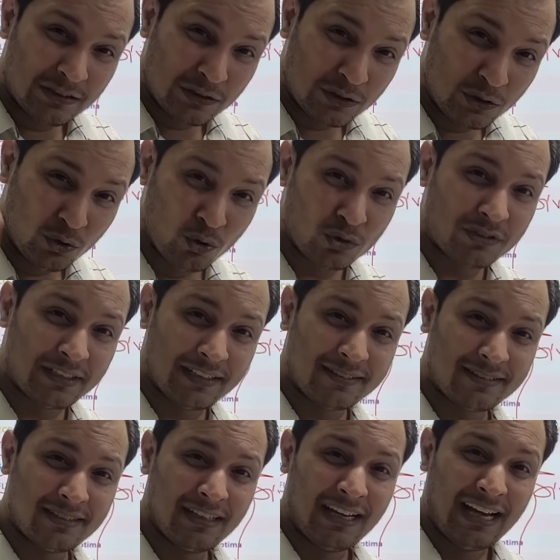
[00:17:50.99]
Use
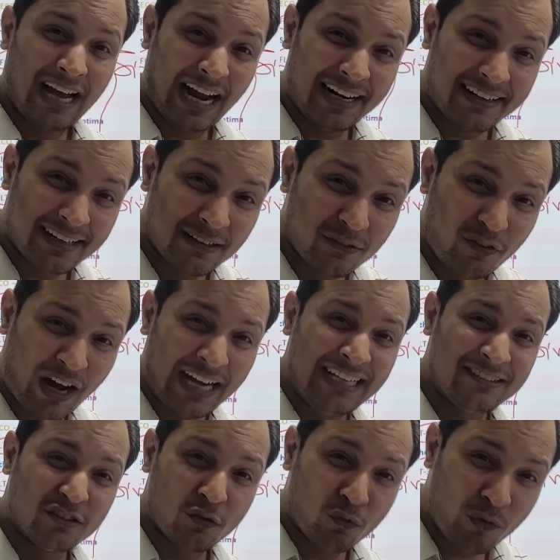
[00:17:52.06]
this and
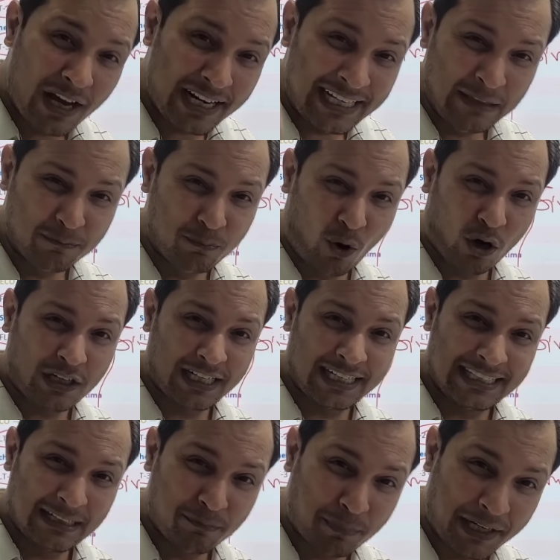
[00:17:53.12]
revise very
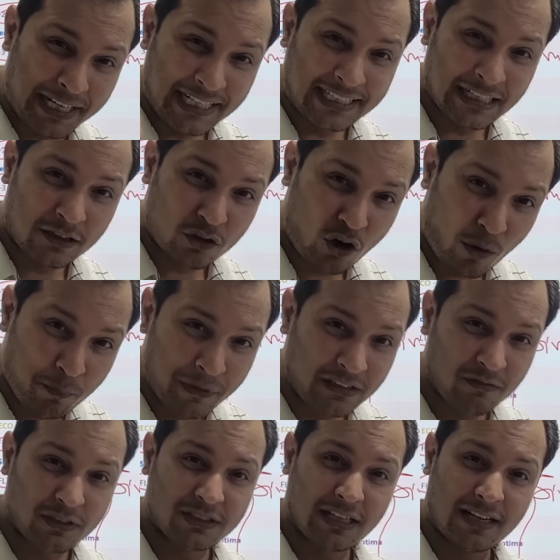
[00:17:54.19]
important and predicted topics
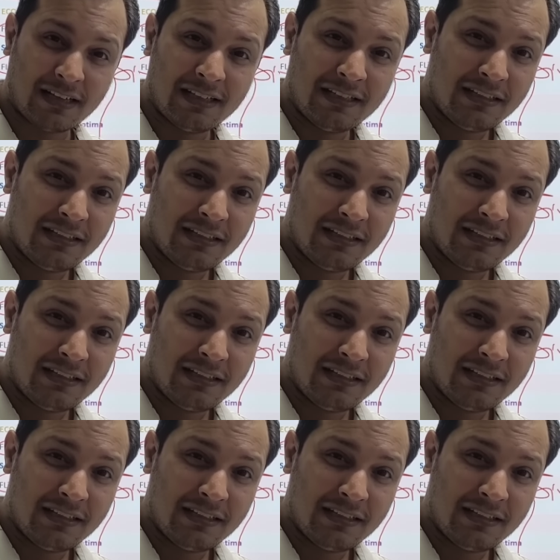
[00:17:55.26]
which are